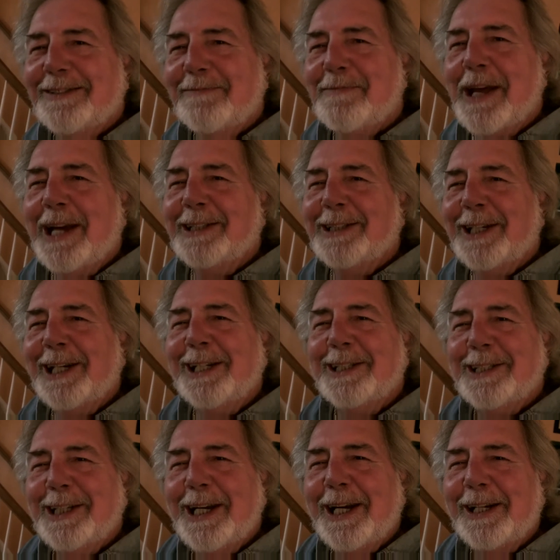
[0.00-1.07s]
Thanks again.
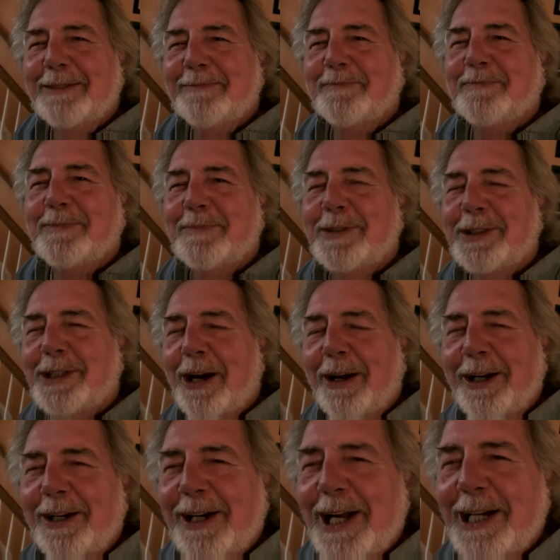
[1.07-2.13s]
See you. Sorry
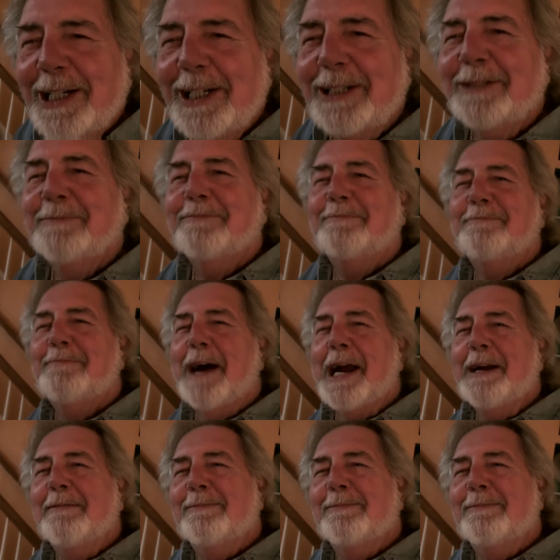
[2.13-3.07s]
you're not here. Bye.